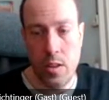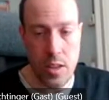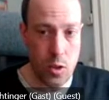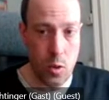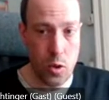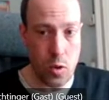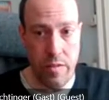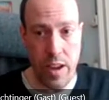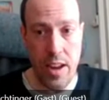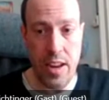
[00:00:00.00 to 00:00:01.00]
This is also
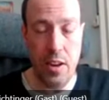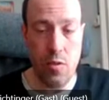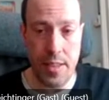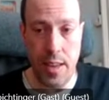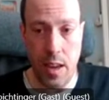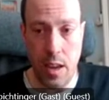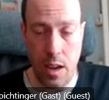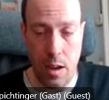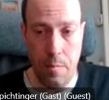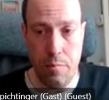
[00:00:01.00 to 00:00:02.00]
a very interesting
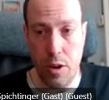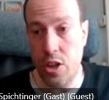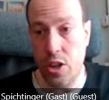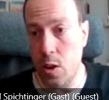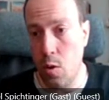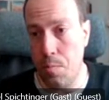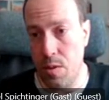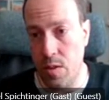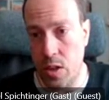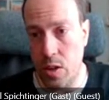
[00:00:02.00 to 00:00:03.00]
project,
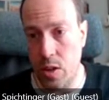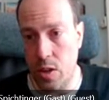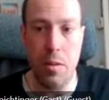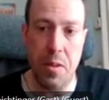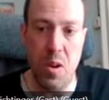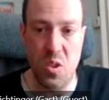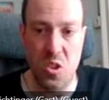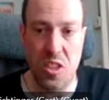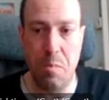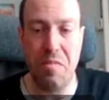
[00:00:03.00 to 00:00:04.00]
Open Research Europe, maybe
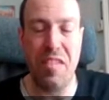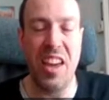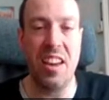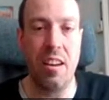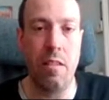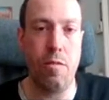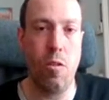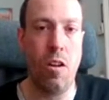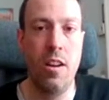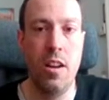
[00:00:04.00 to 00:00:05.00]
also something
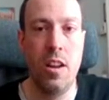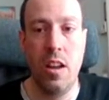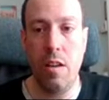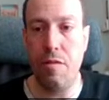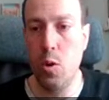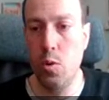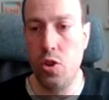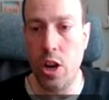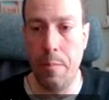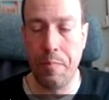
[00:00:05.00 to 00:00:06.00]
for a
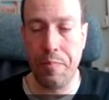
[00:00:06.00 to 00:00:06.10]
future